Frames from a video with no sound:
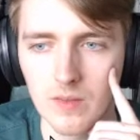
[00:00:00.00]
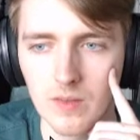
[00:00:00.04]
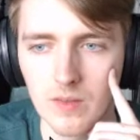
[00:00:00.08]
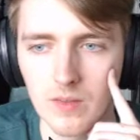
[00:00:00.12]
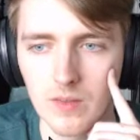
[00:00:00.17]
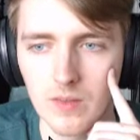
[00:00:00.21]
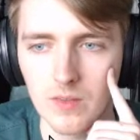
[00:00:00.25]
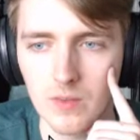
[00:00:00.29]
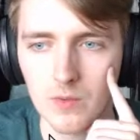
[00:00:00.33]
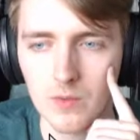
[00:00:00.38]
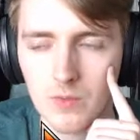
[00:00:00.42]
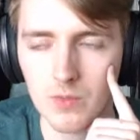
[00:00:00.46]

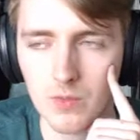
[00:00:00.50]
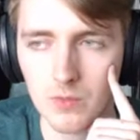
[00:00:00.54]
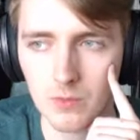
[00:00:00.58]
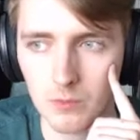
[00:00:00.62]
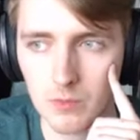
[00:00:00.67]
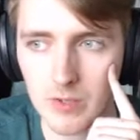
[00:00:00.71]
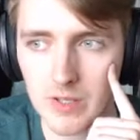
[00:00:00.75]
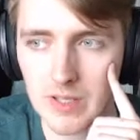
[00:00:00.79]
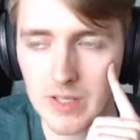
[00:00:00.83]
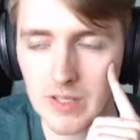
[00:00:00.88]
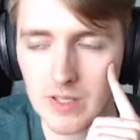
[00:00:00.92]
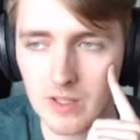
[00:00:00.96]
So
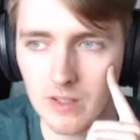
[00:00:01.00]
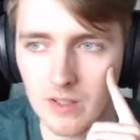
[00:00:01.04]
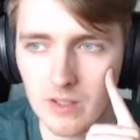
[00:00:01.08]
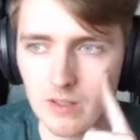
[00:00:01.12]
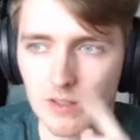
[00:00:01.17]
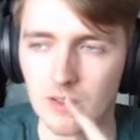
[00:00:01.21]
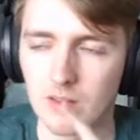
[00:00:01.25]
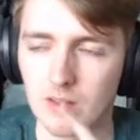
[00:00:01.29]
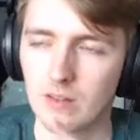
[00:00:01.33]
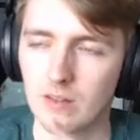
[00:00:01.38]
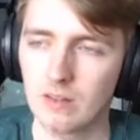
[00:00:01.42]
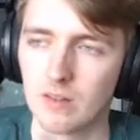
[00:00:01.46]
3
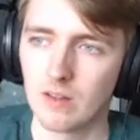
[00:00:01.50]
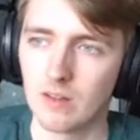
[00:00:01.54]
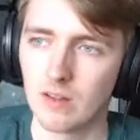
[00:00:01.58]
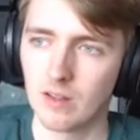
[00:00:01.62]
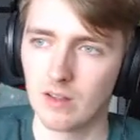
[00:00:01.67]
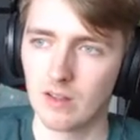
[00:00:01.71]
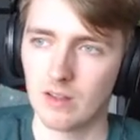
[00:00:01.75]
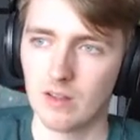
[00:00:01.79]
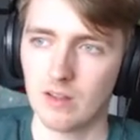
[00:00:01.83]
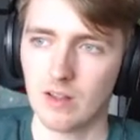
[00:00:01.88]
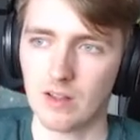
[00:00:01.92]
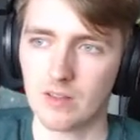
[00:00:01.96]

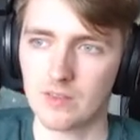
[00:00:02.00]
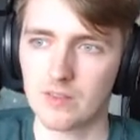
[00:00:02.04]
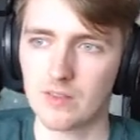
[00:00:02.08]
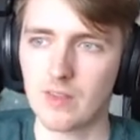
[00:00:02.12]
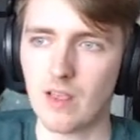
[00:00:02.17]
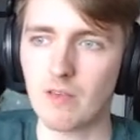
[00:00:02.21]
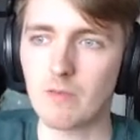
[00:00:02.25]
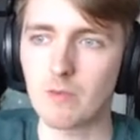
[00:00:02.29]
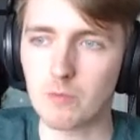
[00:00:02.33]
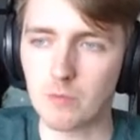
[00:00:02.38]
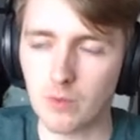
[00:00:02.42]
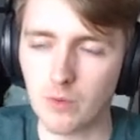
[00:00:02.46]
at
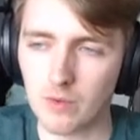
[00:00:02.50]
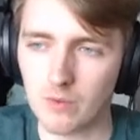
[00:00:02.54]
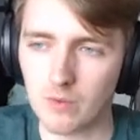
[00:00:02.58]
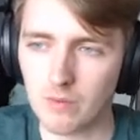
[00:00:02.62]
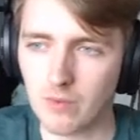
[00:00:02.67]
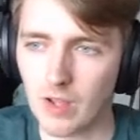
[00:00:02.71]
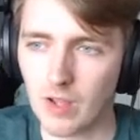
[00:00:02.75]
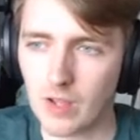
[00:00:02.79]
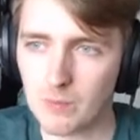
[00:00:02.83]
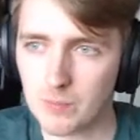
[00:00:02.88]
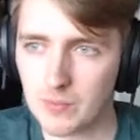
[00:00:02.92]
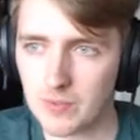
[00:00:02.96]

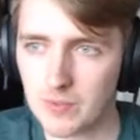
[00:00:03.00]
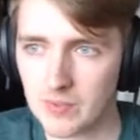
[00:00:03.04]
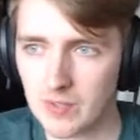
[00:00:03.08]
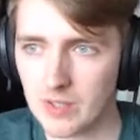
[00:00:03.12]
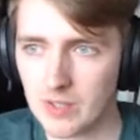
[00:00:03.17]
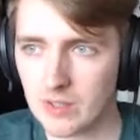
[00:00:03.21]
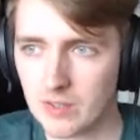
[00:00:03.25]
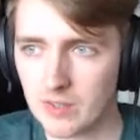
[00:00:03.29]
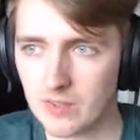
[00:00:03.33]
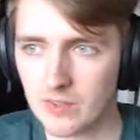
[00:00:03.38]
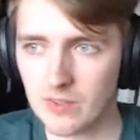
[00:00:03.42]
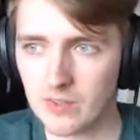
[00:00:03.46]
7.5%,
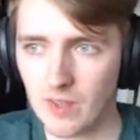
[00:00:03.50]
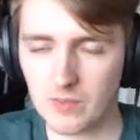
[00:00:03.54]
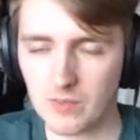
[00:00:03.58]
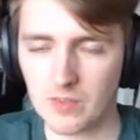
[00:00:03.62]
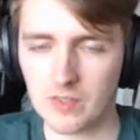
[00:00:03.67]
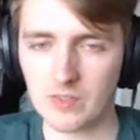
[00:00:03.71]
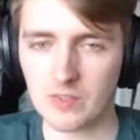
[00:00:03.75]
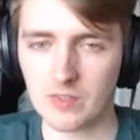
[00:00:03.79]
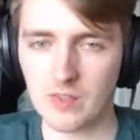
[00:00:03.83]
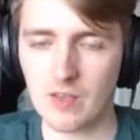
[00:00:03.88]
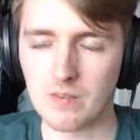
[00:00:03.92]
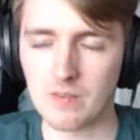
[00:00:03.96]
7
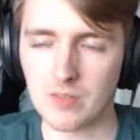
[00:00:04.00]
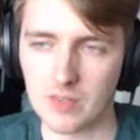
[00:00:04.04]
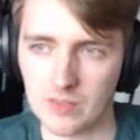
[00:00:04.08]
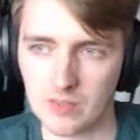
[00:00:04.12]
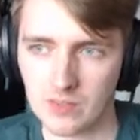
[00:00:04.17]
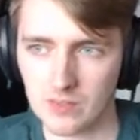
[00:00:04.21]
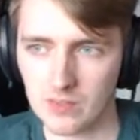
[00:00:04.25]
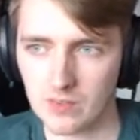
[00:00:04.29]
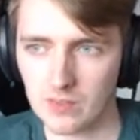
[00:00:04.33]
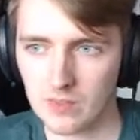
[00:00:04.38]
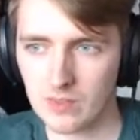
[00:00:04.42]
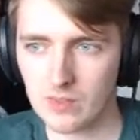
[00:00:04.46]

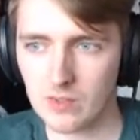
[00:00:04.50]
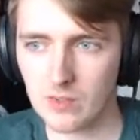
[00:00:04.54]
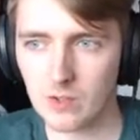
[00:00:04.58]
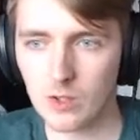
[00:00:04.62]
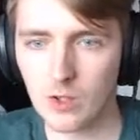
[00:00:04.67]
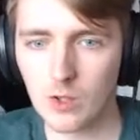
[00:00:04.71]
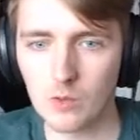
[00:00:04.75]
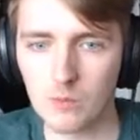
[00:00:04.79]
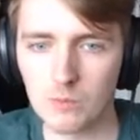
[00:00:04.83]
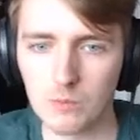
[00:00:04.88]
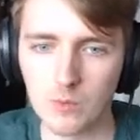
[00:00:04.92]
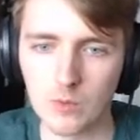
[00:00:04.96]
sevens is a
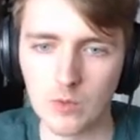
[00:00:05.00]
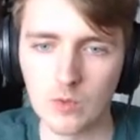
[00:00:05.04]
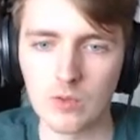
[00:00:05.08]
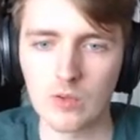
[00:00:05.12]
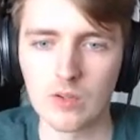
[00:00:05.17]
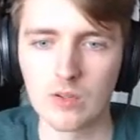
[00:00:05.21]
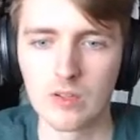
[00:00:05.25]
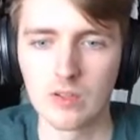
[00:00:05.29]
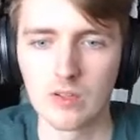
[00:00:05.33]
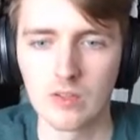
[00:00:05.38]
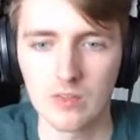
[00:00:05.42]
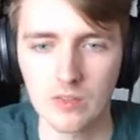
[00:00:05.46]
lot more
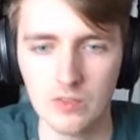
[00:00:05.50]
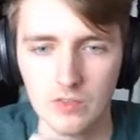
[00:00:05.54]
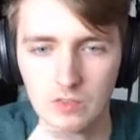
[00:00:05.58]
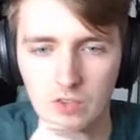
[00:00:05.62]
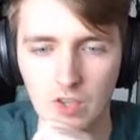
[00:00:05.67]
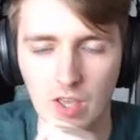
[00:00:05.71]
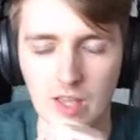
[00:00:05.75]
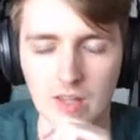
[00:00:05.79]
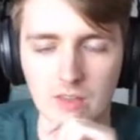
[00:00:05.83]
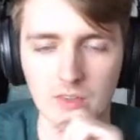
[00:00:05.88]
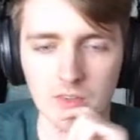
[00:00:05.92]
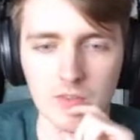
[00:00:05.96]

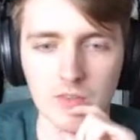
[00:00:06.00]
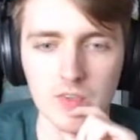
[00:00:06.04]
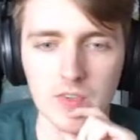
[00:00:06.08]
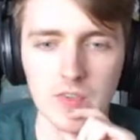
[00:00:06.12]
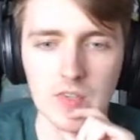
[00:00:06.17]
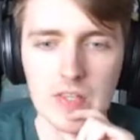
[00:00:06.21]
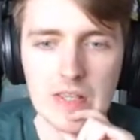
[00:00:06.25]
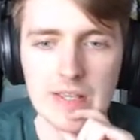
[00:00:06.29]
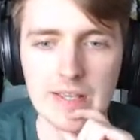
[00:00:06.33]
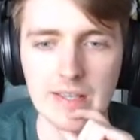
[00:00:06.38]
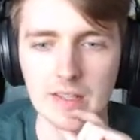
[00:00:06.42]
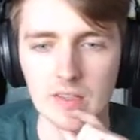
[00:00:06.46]
chance of
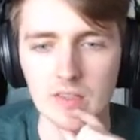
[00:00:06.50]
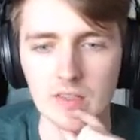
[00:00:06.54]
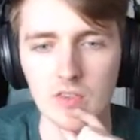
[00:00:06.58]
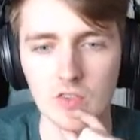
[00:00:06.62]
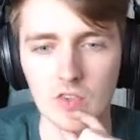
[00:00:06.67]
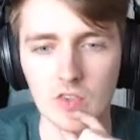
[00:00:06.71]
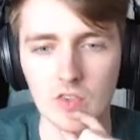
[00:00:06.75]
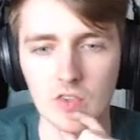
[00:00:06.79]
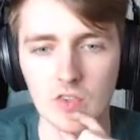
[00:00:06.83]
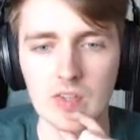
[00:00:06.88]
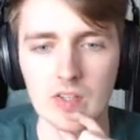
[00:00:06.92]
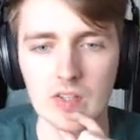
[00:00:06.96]
seeing it
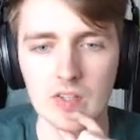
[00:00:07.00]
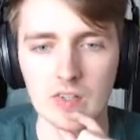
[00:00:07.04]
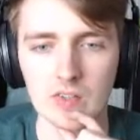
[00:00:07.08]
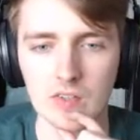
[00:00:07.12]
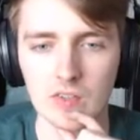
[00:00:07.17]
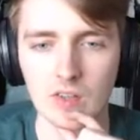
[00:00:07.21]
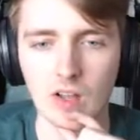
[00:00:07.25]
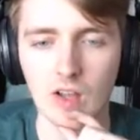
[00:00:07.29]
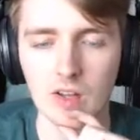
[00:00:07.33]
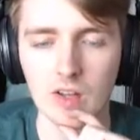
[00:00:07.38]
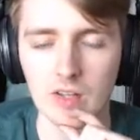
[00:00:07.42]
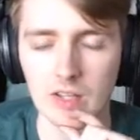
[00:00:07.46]
just in the
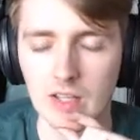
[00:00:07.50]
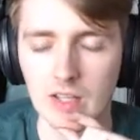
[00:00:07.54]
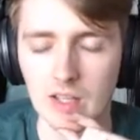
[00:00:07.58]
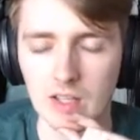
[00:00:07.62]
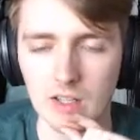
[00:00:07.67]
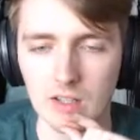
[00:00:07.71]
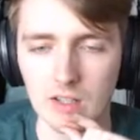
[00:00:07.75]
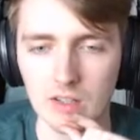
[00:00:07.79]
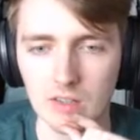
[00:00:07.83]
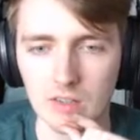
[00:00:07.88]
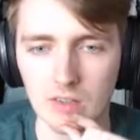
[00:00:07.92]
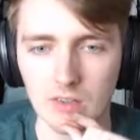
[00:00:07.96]
starting
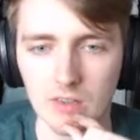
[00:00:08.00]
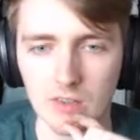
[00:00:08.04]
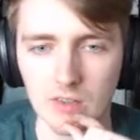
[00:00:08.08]
hand.